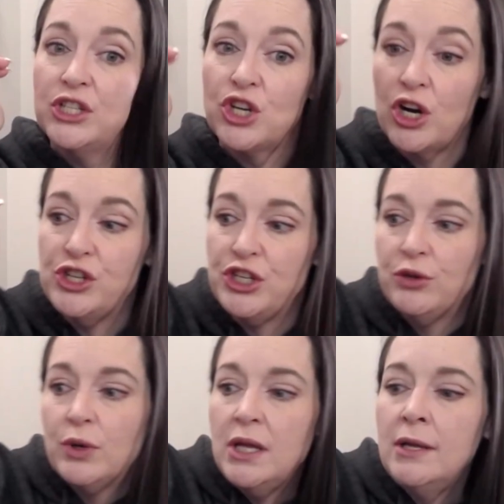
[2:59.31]
charge you
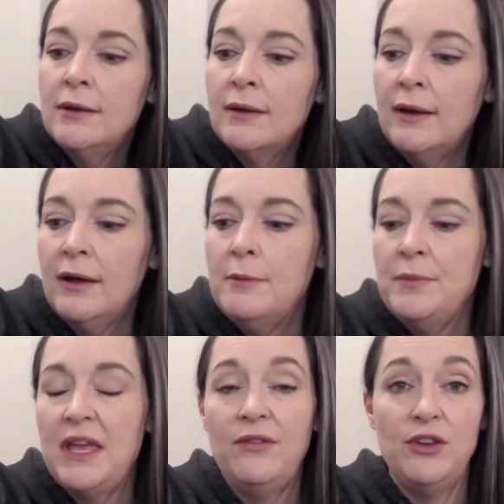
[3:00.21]

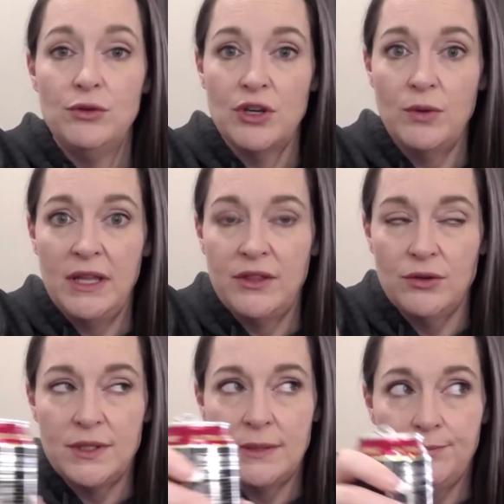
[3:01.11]
if you don't hit those